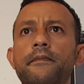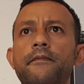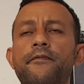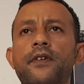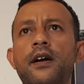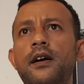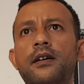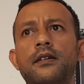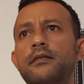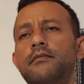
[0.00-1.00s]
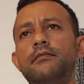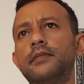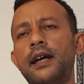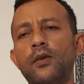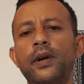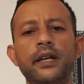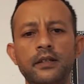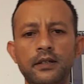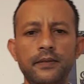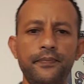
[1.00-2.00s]
far outweigh
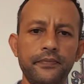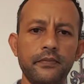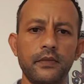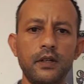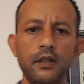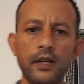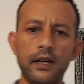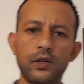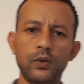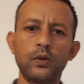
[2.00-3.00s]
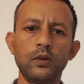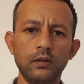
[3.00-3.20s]
the actual